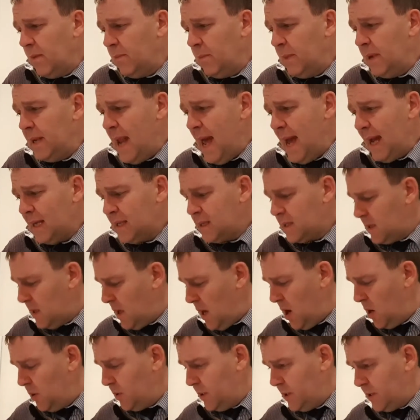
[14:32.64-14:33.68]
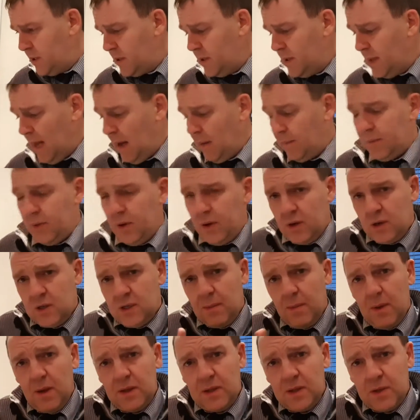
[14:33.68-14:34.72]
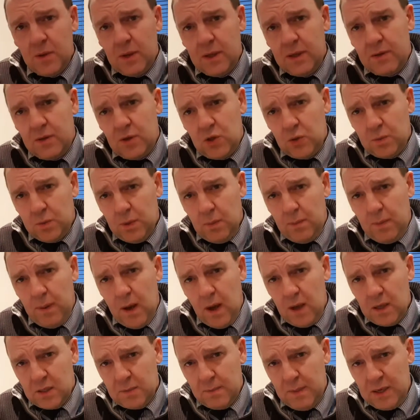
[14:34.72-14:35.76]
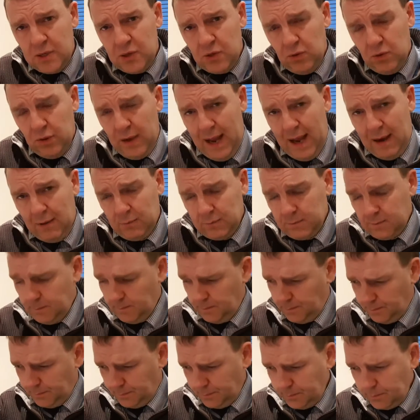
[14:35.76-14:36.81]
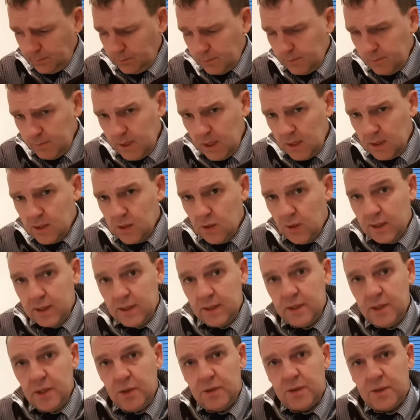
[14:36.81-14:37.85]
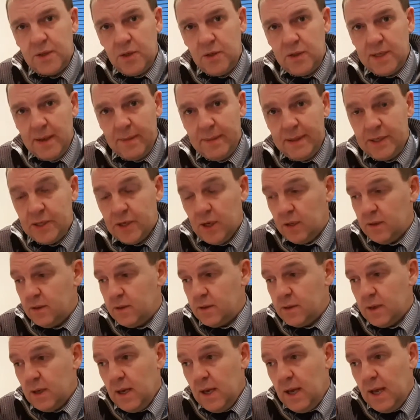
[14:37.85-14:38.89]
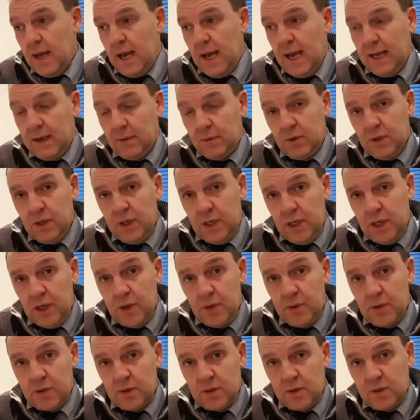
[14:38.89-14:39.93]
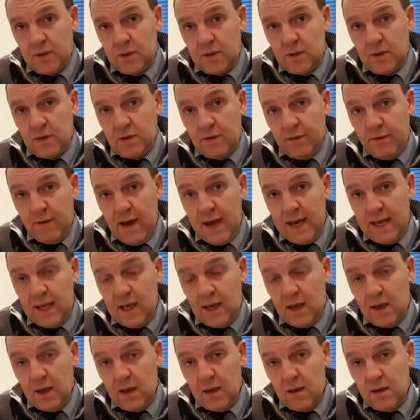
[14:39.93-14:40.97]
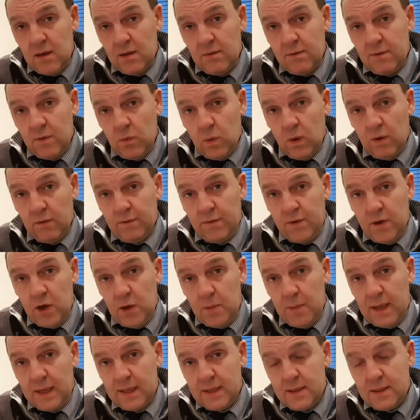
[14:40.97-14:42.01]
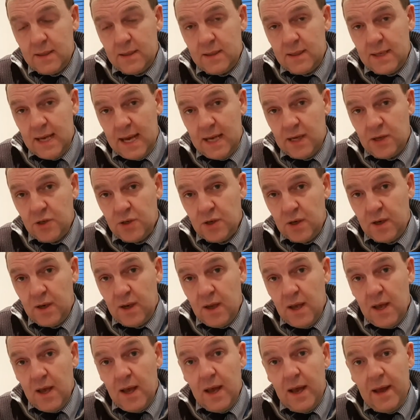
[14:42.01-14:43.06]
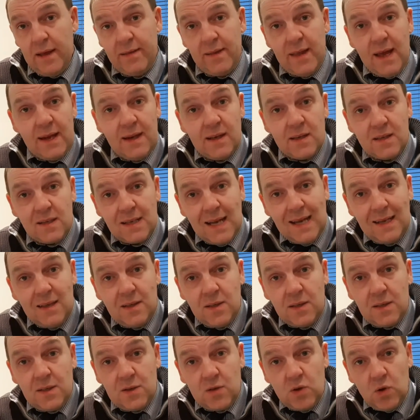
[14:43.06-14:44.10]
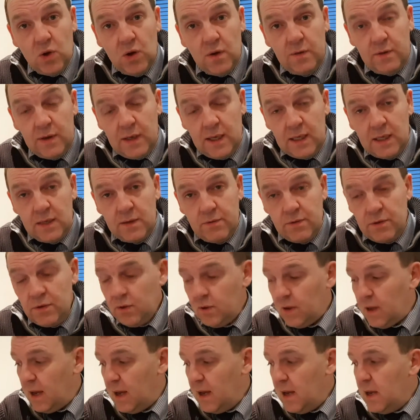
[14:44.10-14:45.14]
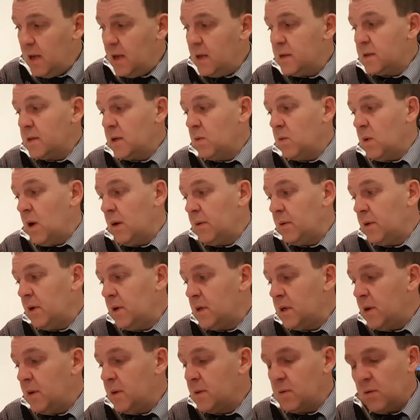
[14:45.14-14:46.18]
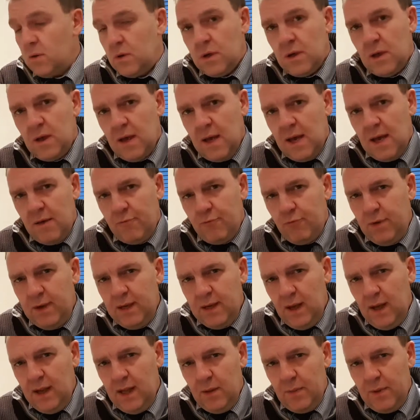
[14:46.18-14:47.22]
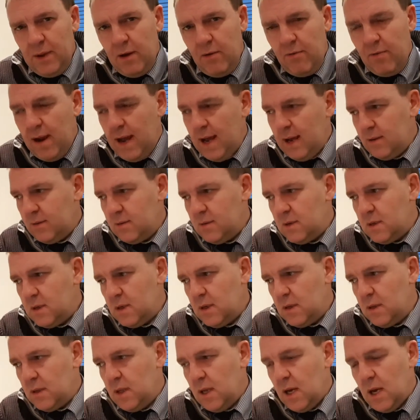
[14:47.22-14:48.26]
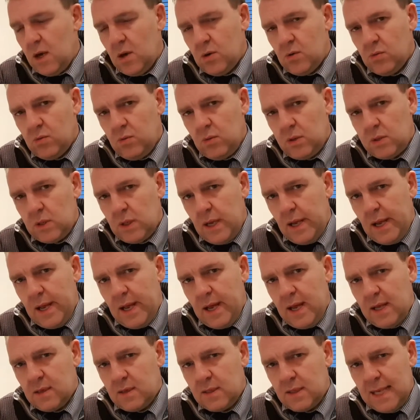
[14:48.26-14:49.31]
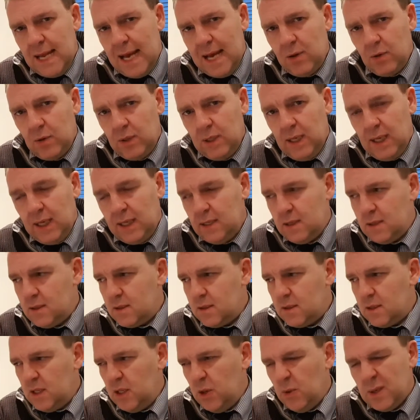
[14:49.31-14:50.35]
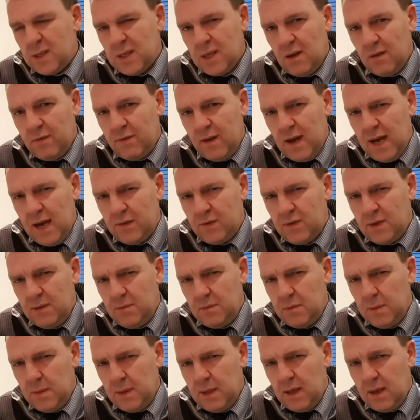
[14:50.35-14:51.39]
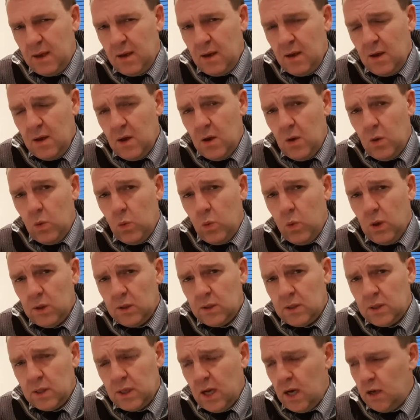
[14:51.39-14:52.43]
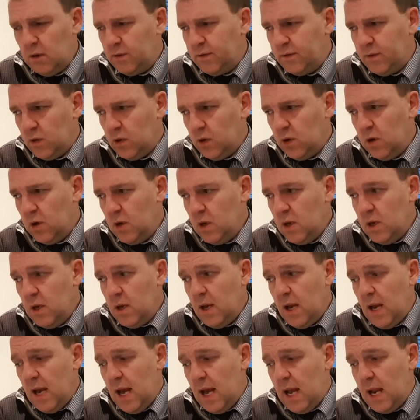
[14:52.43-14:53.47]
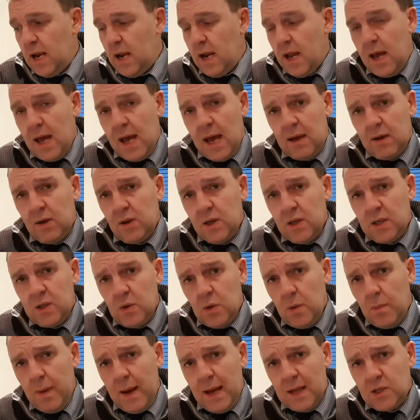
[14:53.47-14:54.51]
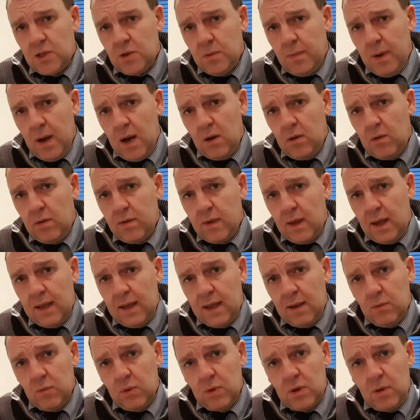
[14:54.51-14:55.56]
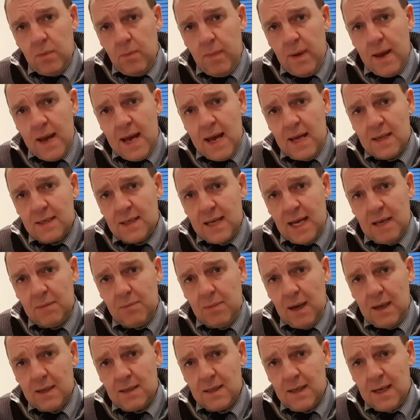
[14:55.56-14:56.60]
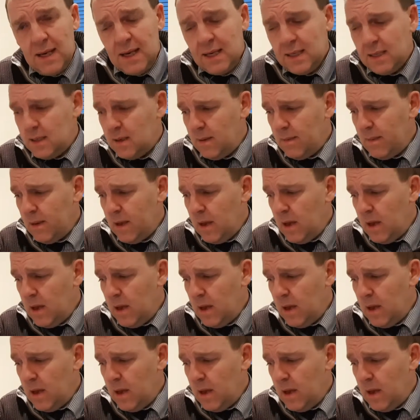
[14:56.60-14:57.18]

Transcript: the next Odinson that I bring, because I'm onto a double pot special now, so I can do 2 demijohns, and I'm going to use Kveik for one fermentation, and then a standard sort of yeast for another. So what I'm going to do is I'm going to read a little bit around the old stout yeasts. USO5 seems to be the one to go for, and I'm going to do a batch of both, and then we'll compare side by side.